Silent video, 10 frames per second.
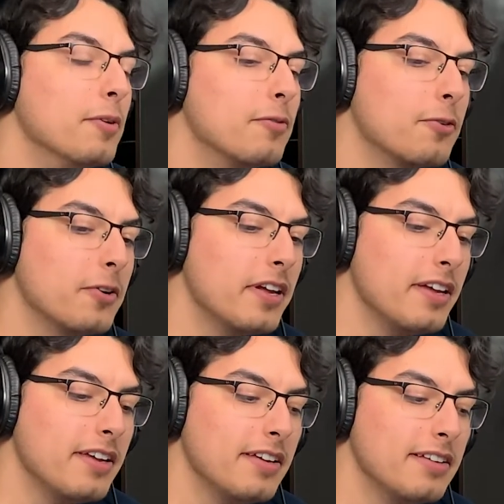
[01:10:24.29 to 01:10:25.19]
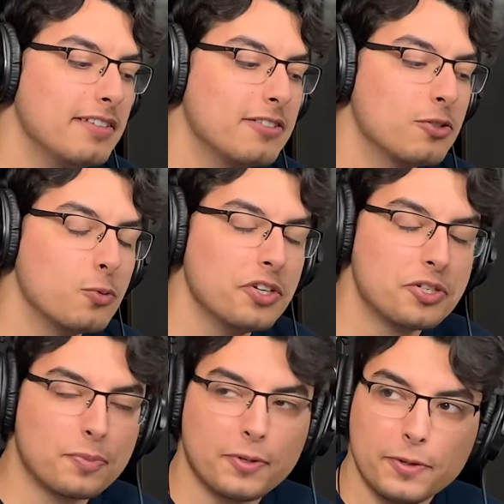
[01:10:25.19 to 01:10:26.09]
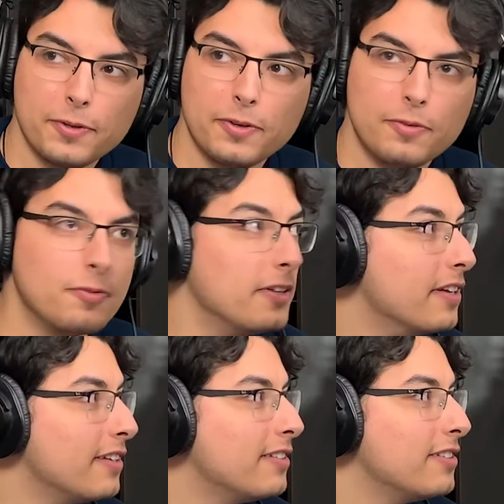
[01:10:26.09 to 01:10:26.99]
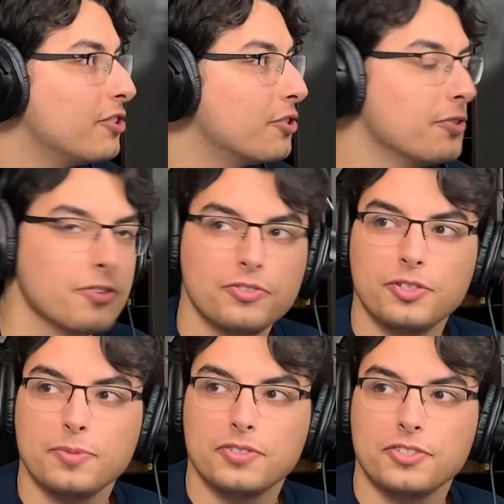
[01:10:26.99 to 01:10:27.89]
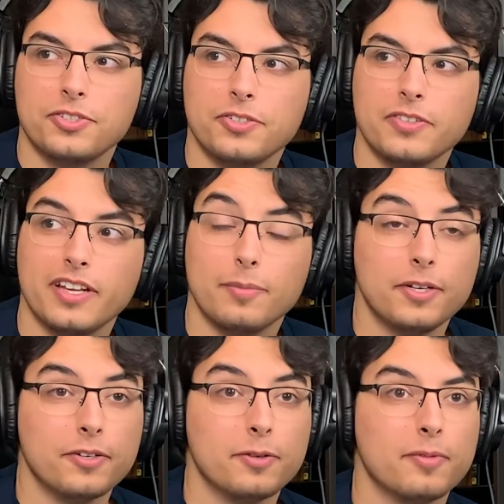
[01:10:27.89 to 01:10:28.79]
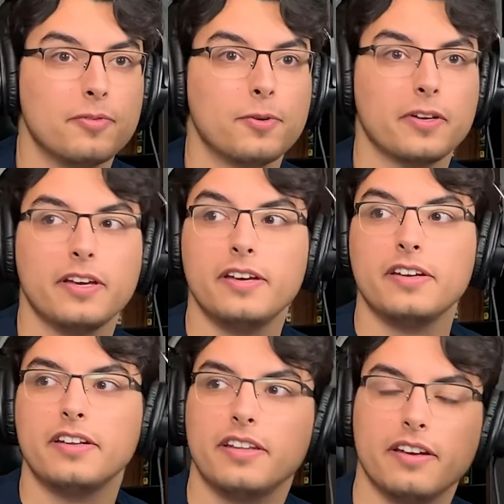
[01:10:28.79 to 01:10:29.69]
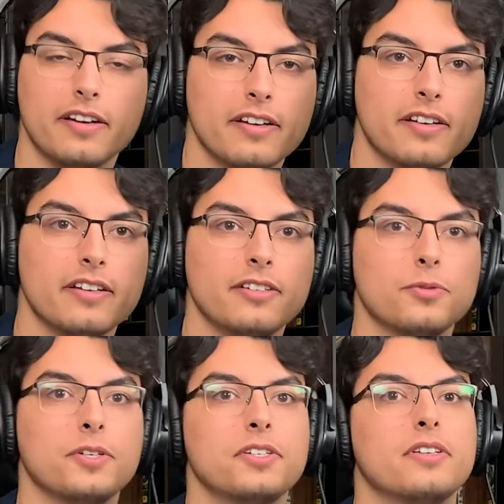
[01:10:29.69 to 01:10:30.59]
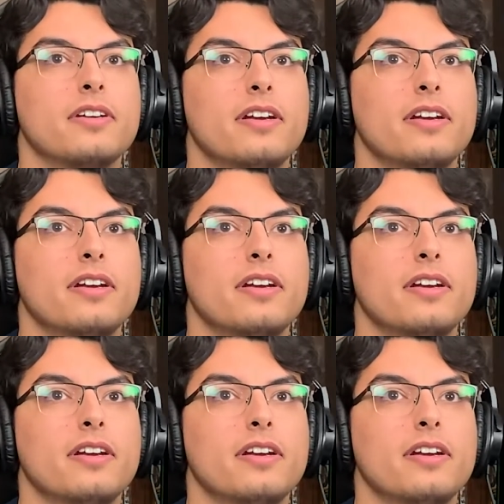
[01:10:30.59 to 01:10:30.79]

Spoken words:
for a Switch Pro. Hopefully that's true. Those rumors are true. That'd be dope. A 4K Switch.